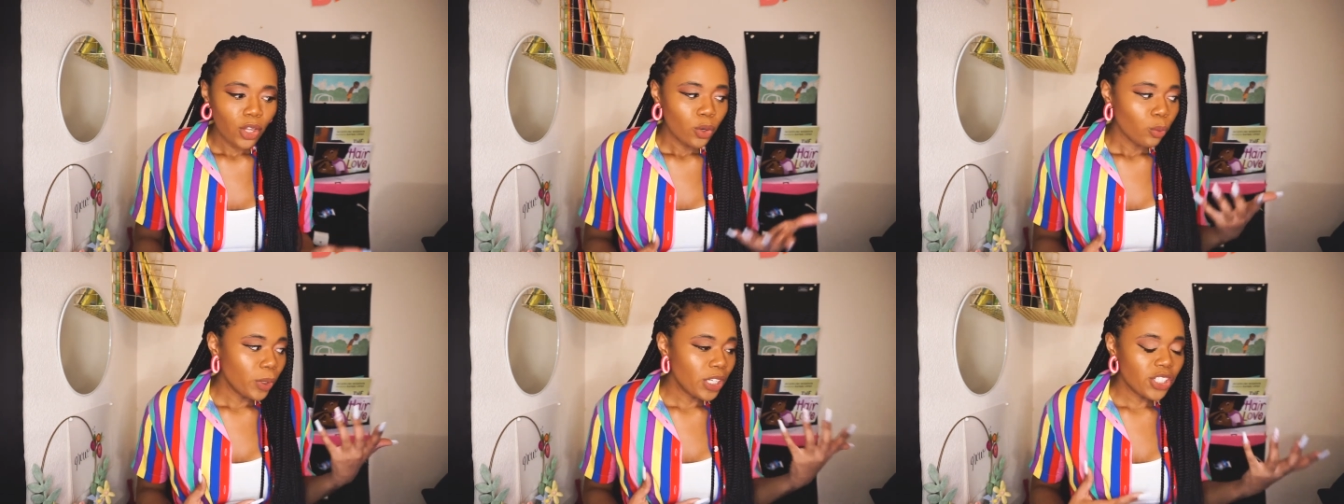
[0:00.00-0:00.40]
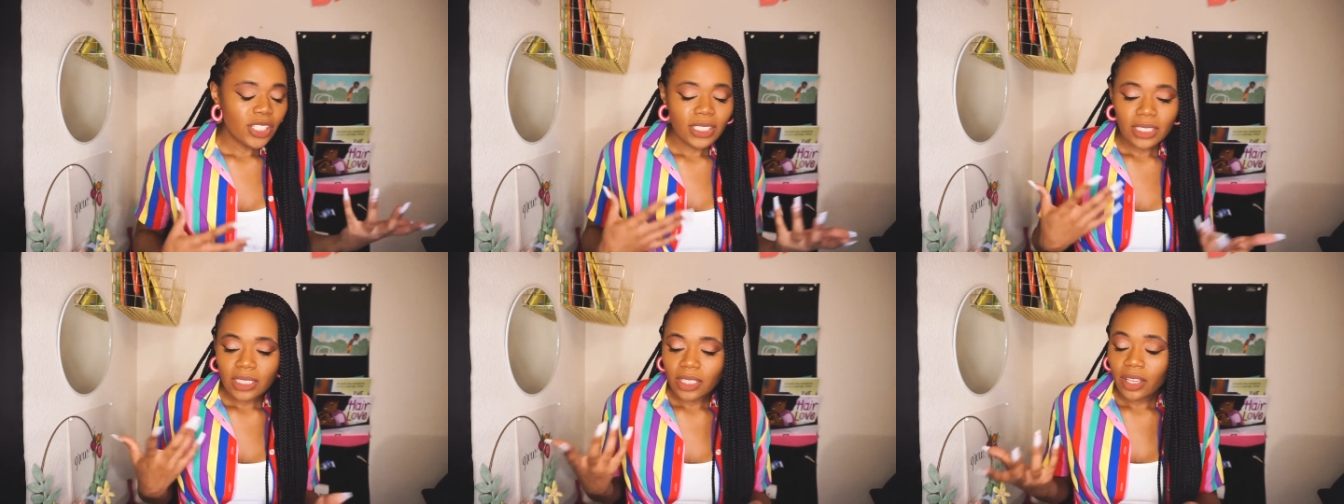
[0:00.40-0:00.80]
we
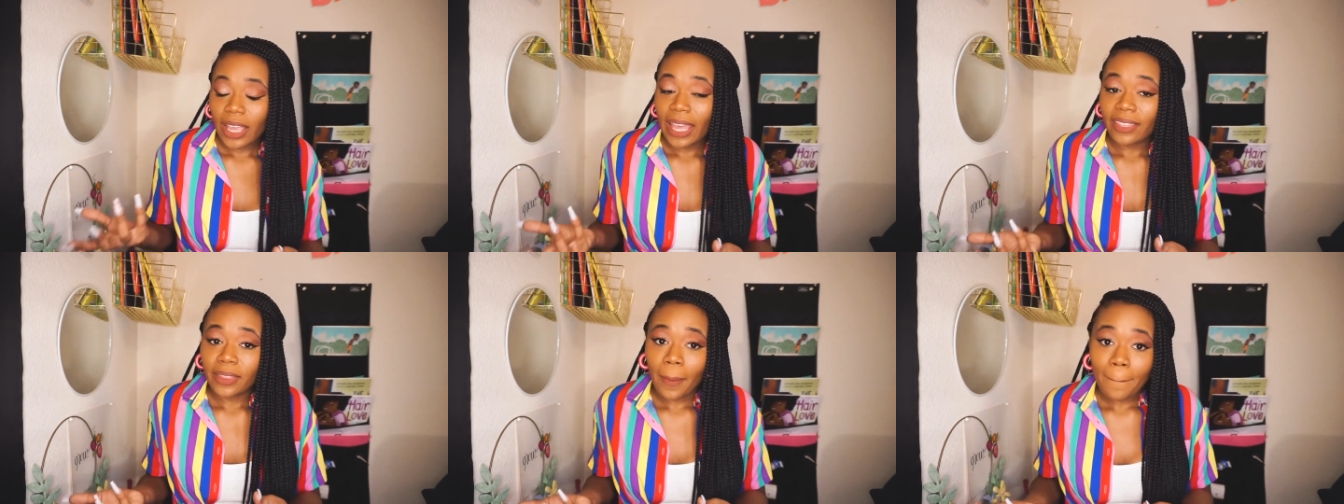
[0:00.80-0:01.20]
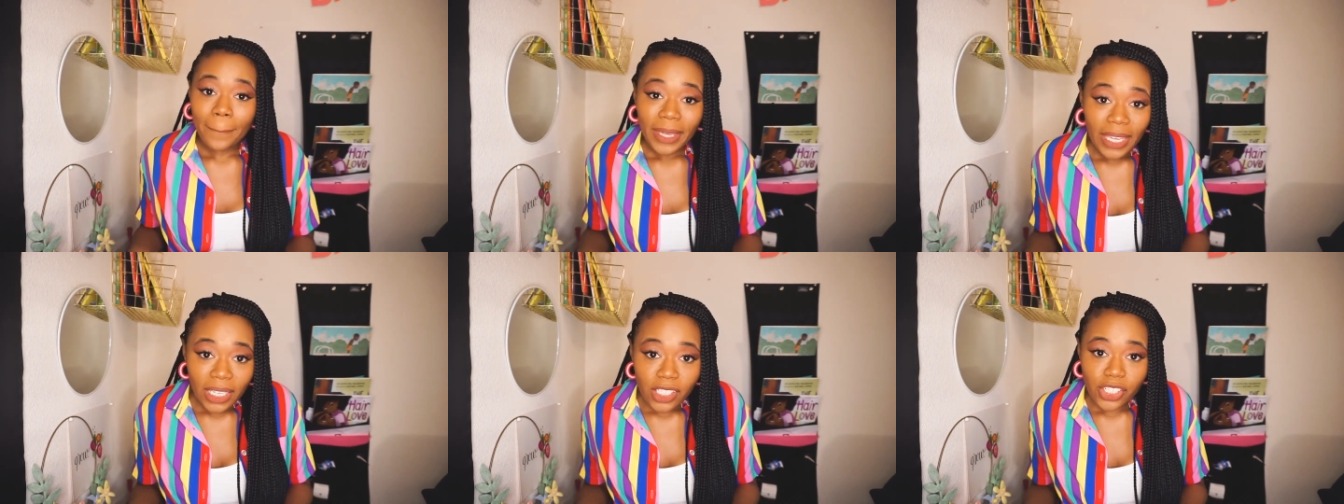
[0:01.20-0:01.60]
just look at the
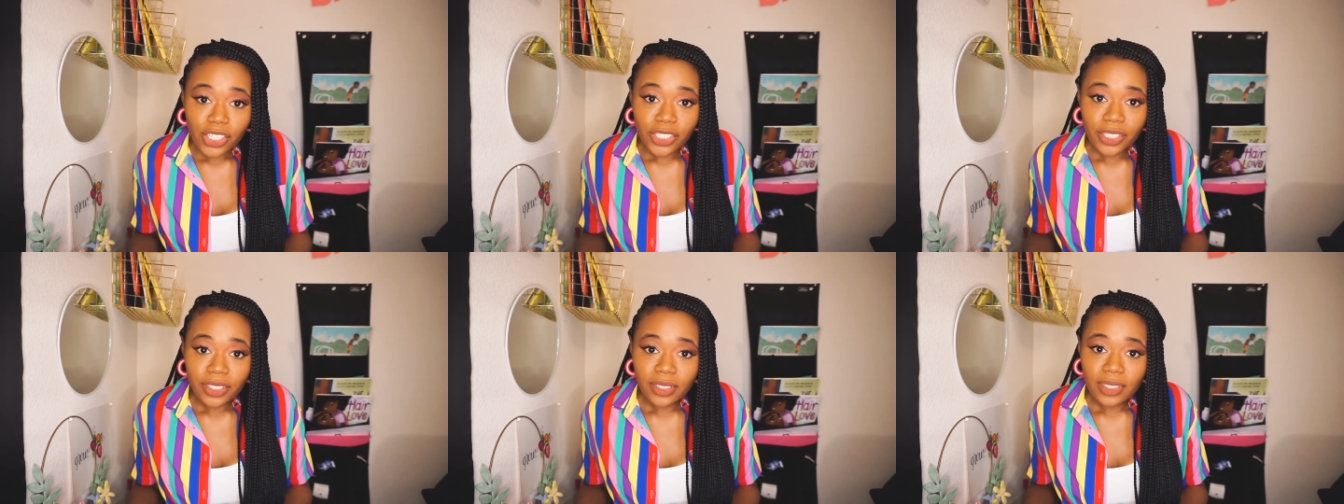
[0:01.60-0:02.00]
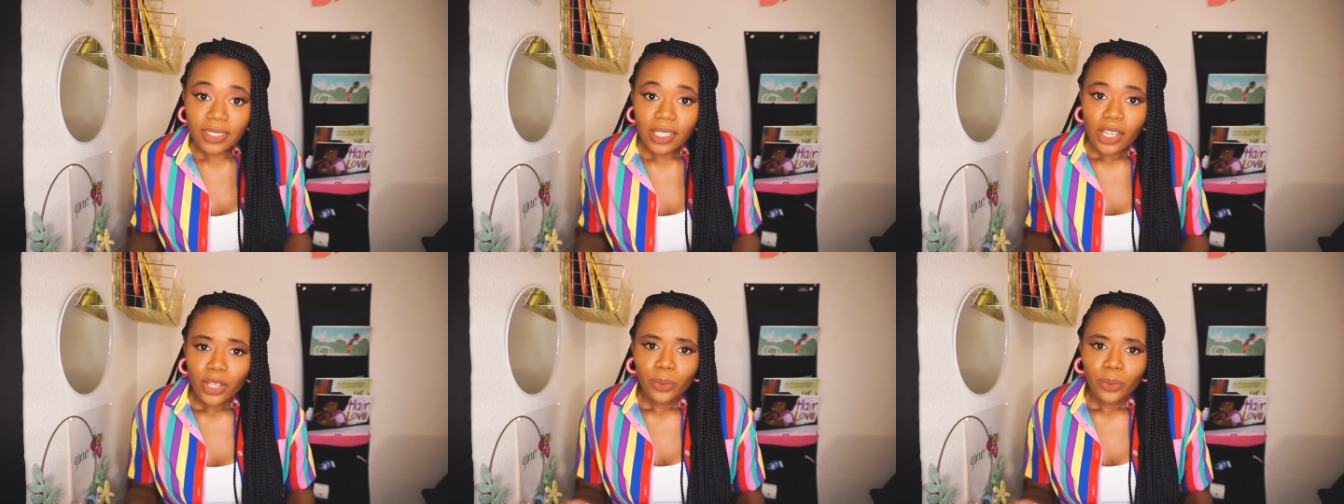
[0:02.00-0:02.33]
pictures,